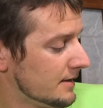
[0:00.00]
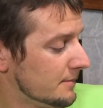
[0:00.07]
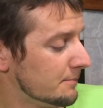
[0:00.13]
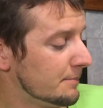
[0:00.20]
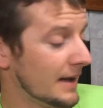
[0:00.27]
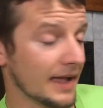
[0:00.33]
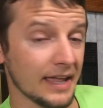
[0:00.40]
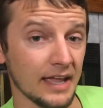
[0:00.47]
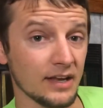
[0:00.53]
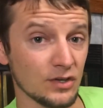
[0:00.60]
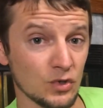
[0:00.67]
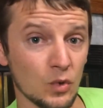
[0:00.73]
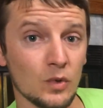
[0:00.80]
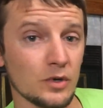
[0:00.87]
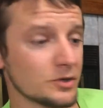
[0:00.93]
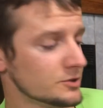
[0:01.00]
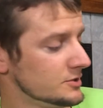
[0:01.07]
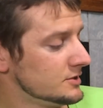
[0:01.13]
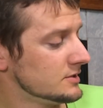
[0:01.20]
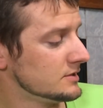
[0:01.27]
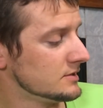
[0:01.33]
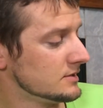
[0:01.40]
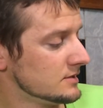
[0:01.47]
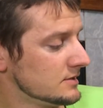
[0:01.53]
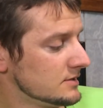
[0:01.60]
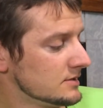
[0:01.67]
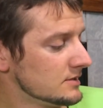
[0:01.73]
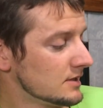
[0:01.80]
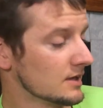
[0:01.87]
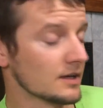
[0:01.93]
Banging doors,
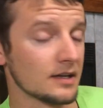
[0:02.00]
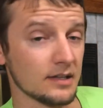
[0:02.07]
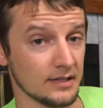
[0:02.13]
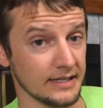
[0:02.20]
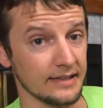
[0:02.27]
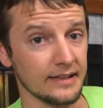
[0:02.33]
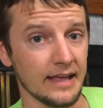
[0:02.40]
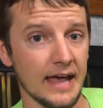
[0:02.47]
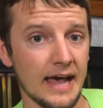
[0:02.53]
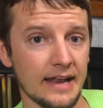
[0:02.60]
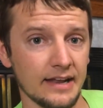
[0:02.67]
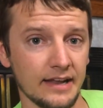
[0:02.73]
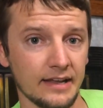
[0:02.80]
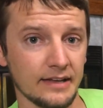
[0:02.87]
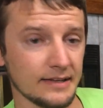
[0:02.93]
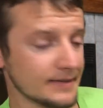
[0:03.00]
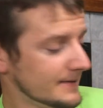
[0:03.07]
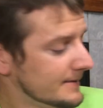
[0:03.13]
clean the attic.